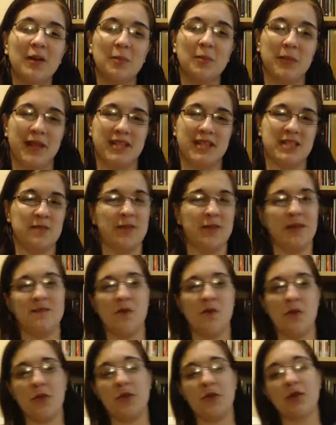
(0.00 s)
Because if I
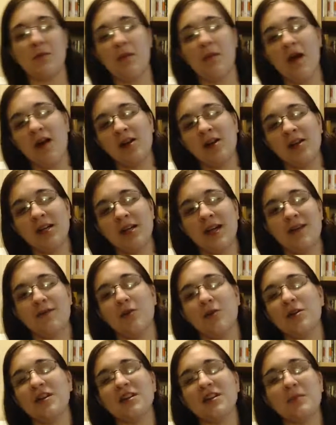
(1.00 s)
vote third party, I
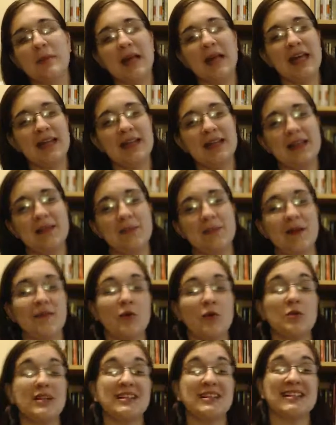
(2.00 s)
vote independent, my
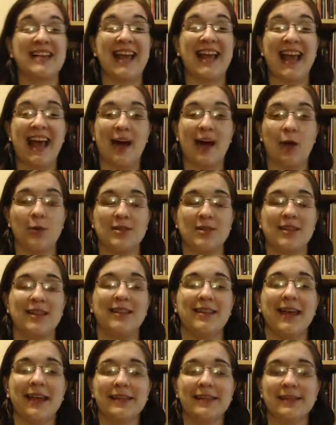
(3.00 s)
vote doesn't count.
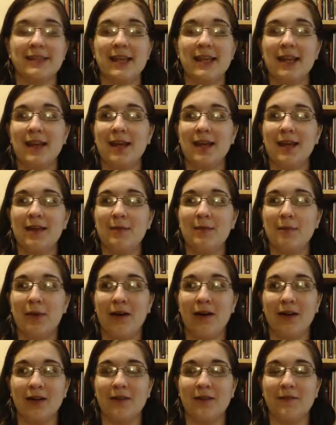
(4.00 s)
And that's
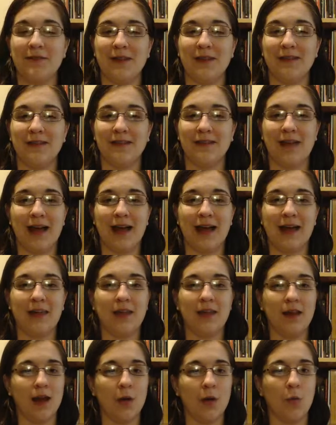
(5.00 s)
part of the lie
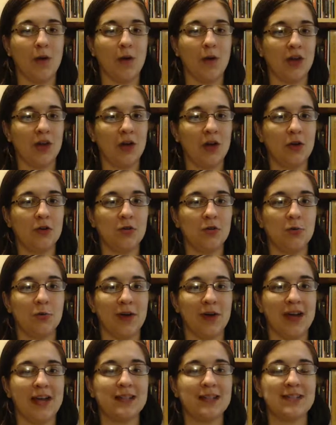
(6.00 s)
that I want to
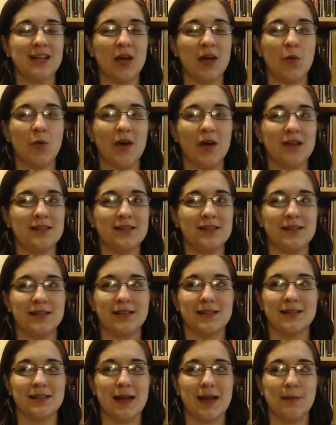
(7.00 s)
correct. And I want us to
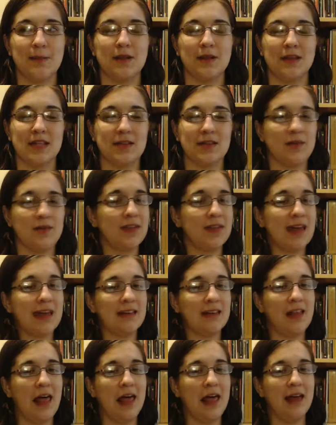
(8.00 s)
stop believing
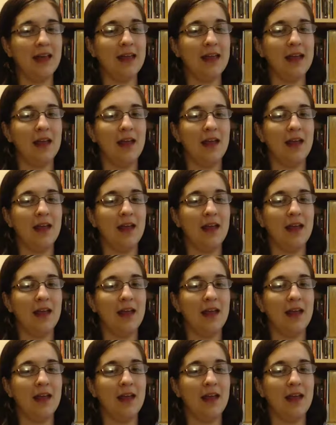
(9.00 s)
that lie.